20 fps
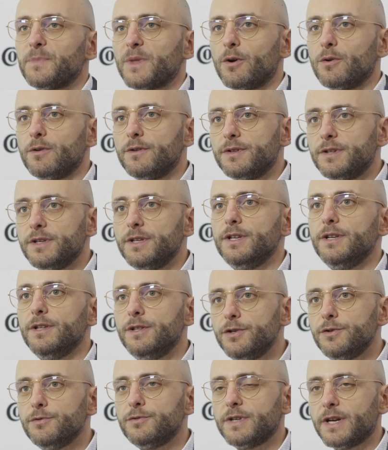all of the
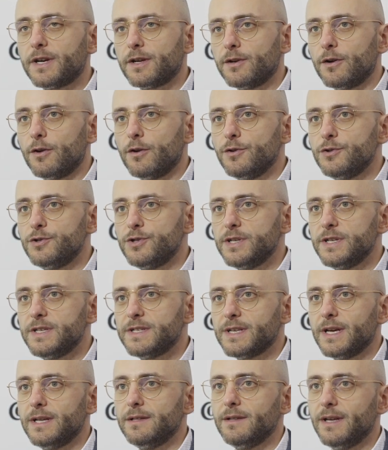new
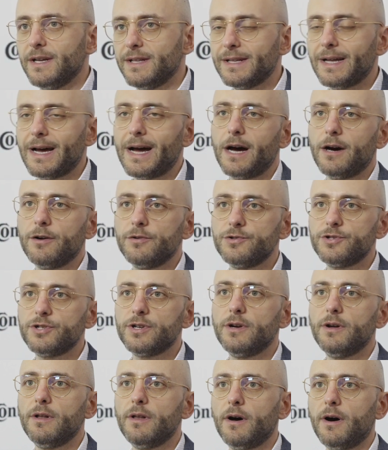technologies, and how
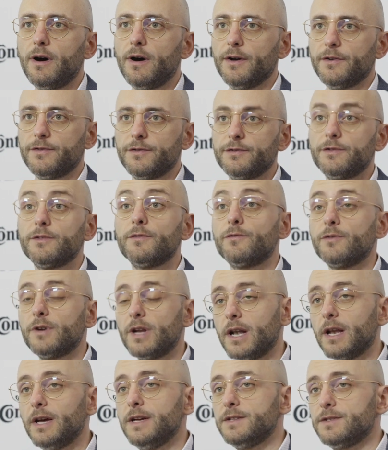JLR sort of
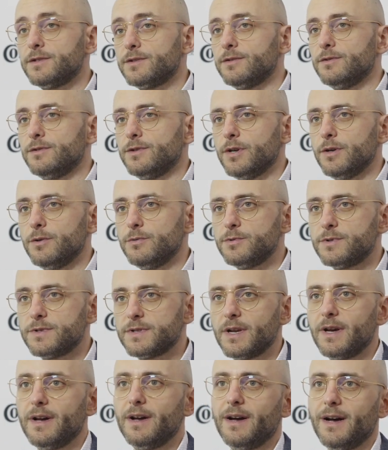relates to those.
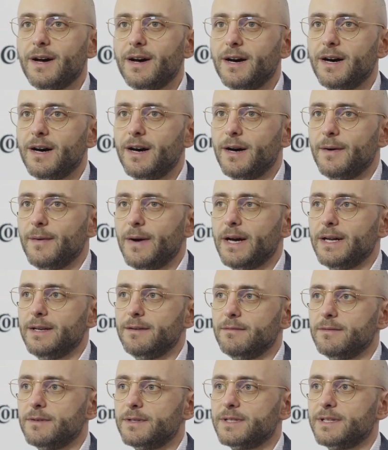
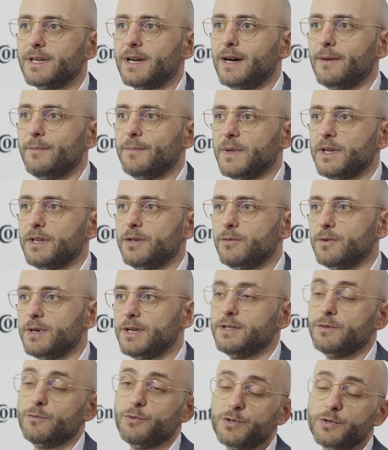And
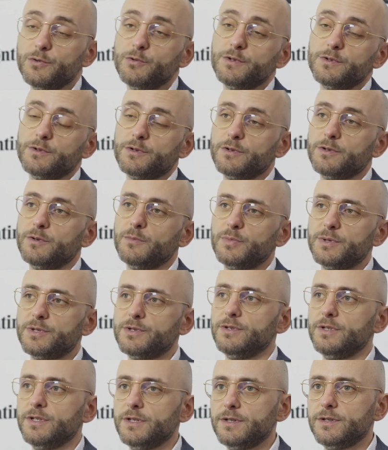it was also a good
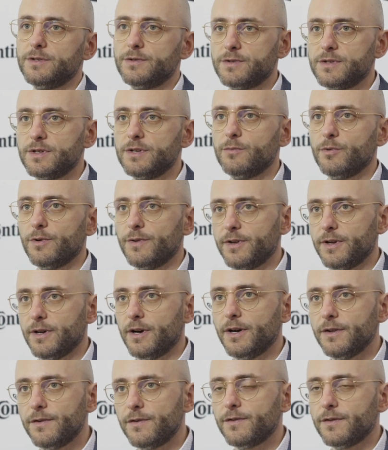opportunity to see what the
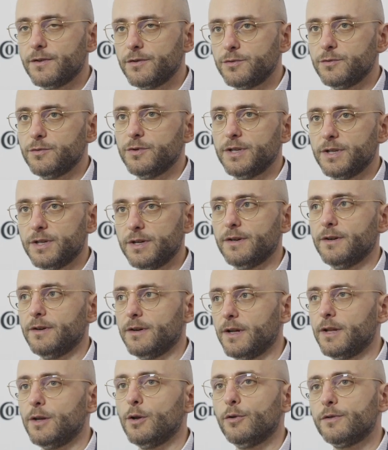others are doing
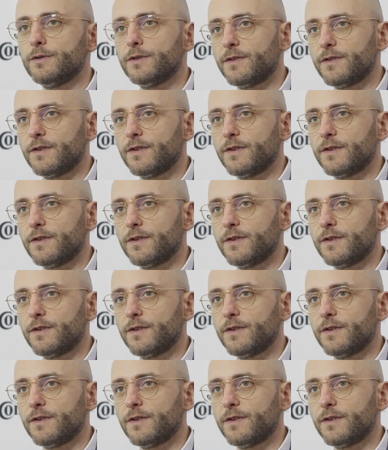along the